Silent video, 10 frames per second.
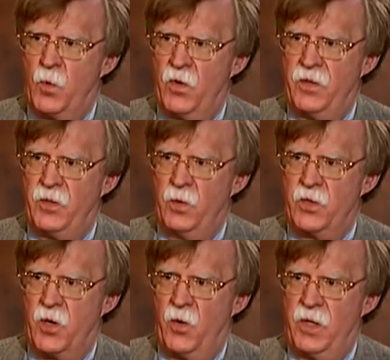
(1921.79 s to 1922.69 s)
more than to
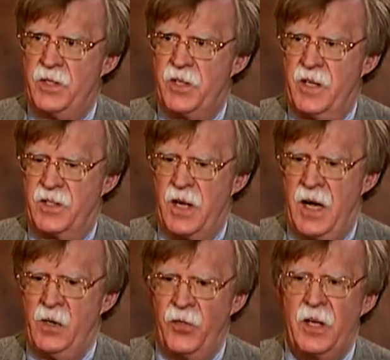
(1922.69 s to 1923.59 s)
his own instincts.
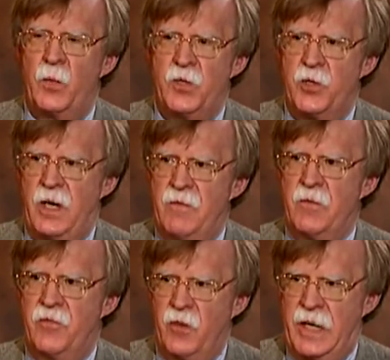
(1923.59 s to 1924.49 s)
I don't think we should
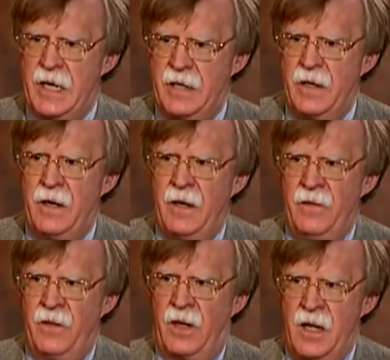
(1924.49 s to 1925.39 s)
ever forget
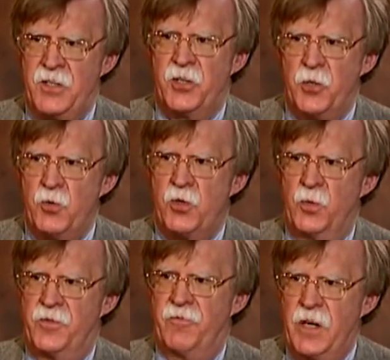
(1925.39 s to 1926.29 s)
the Constitution
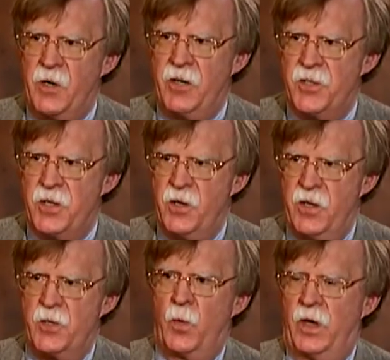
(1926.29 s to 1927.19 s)
was very
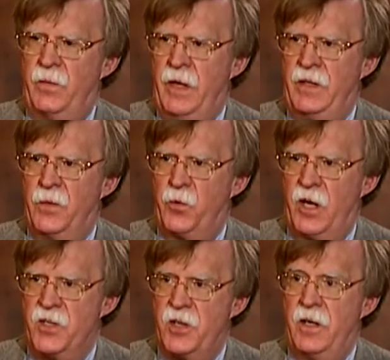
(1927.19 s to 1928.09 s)
serious when it made the
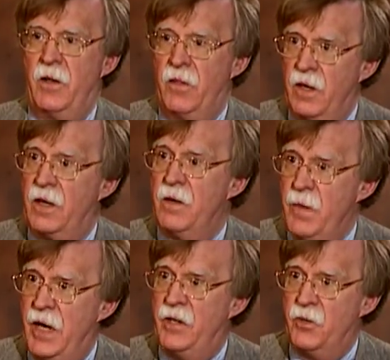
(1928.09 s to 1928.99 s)
president the
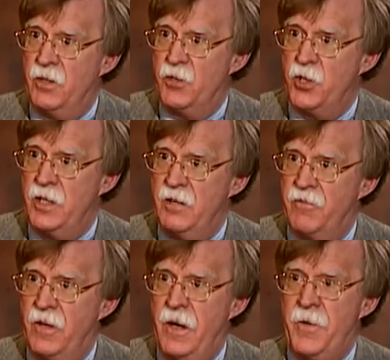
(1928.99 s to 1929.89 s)

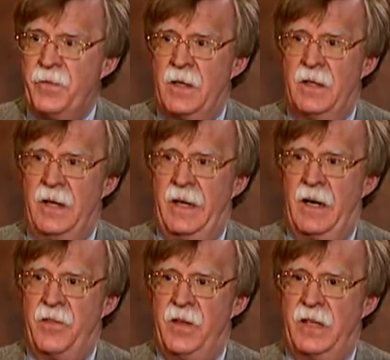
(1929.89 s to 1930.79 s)
commander-in-chief. And
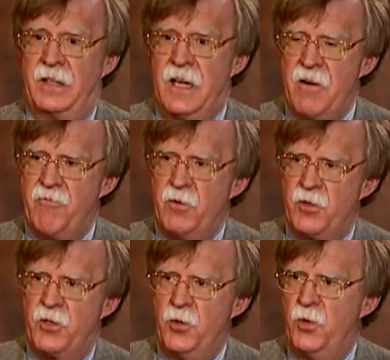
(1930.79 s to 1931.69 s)
I think
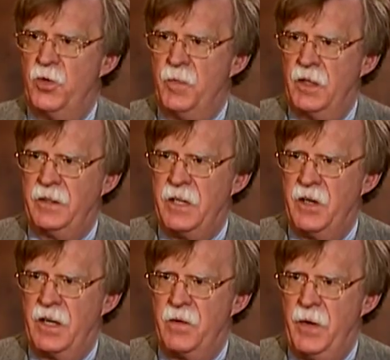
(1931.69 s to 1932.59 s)
deference to the
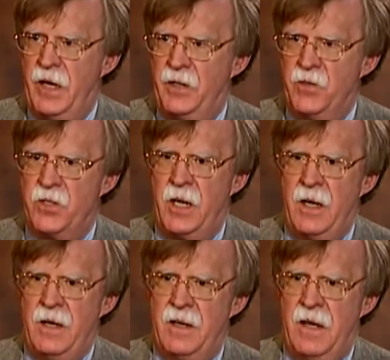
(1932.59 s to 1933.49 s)
military commanders
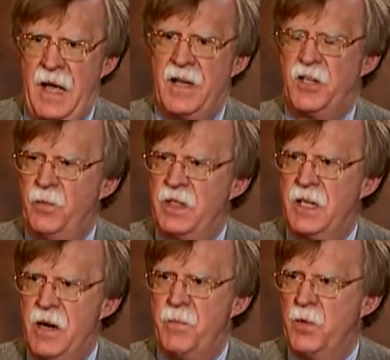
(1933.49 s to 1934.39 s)
has to be
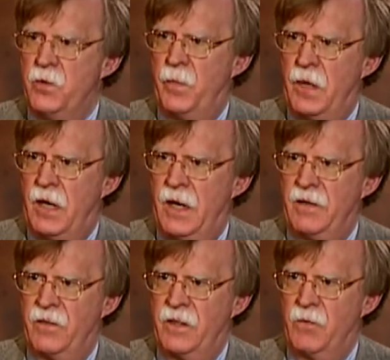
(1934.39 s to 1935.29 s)
tempered
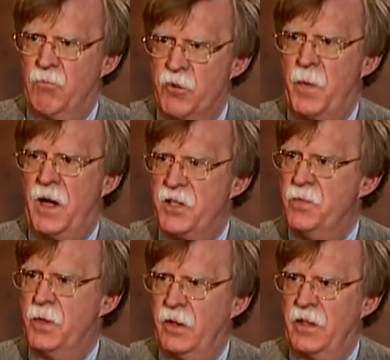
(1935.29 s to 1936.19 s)
by the
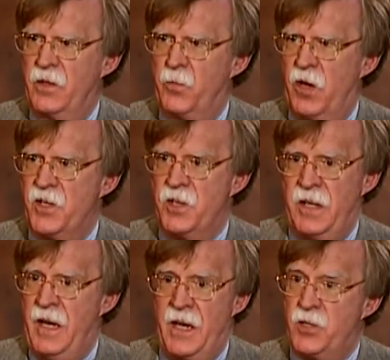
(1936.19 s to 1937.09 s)
responsibility the
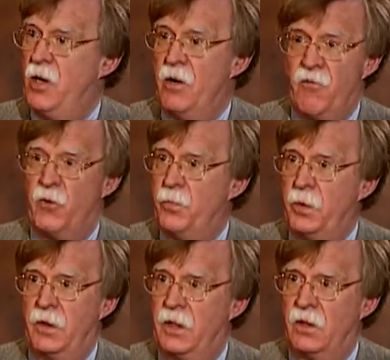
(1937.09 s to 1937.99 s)
president has for the
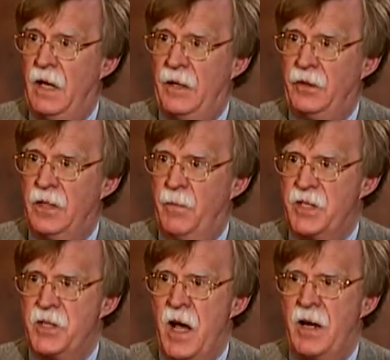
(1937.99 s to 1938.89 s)
political outcome.
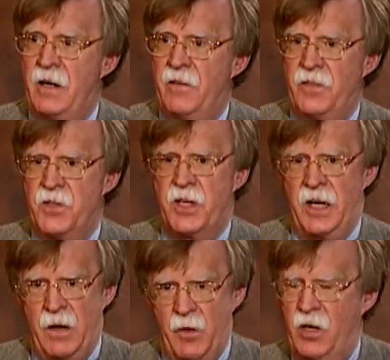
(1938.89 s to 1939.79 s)
It's not enough to
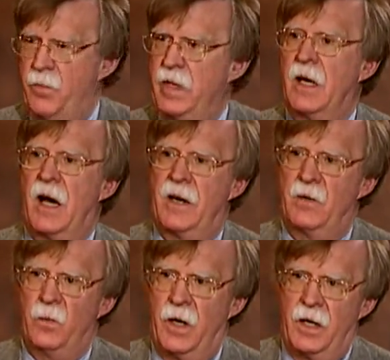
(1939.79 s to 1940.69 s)
say, I'm going to be
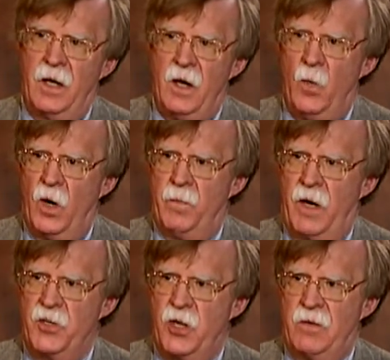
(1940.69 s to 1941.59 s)
guided by what
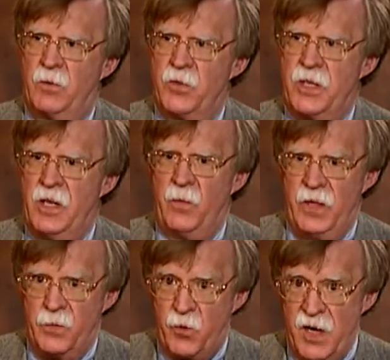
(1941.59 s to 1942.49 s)
my generals tell
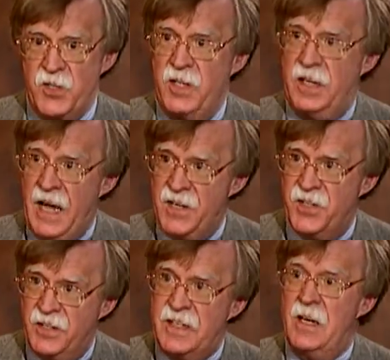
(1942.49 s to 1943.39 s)
me. The president has
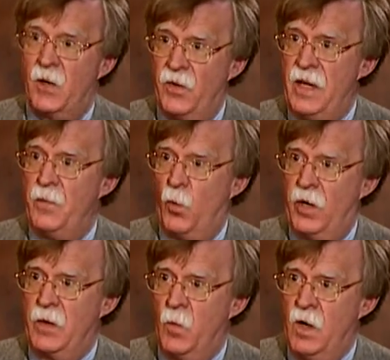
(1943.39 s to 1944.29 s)
to tell them
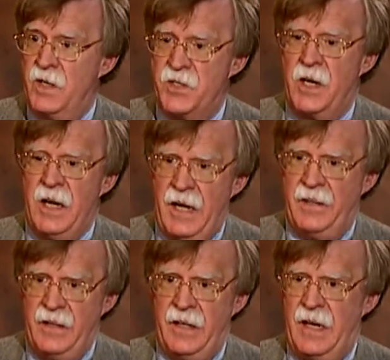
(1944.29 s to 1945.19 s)
what he wants,
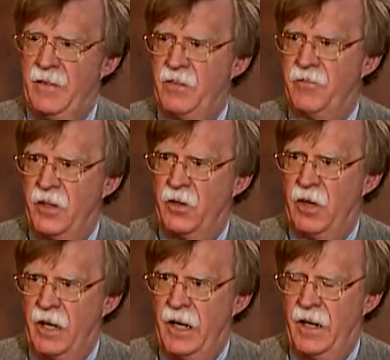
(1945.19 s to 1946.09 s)
and then they have to figure
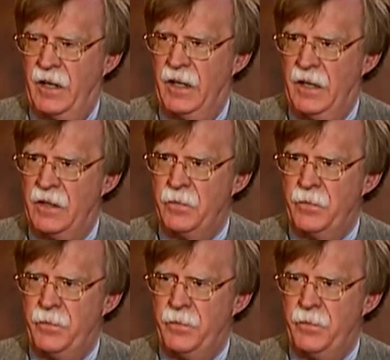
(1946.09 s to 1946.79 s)
out how to get it.